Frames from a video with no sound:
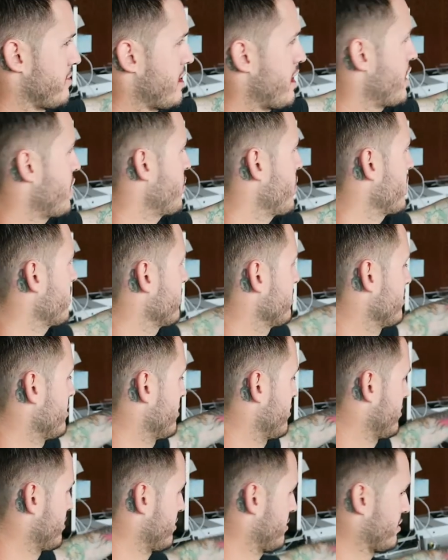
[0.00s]
How do
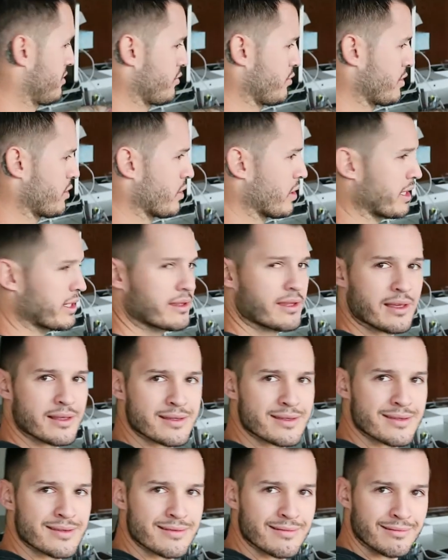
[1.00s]
we go like
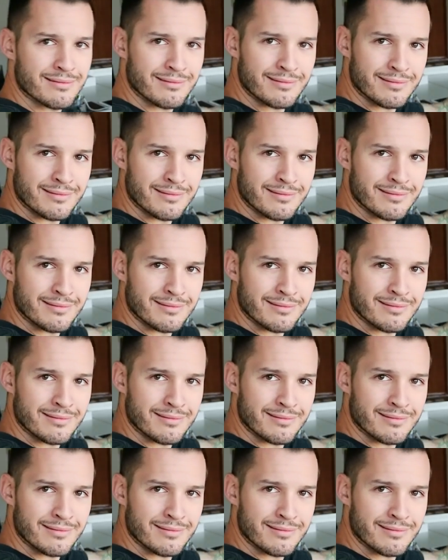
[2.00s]
this?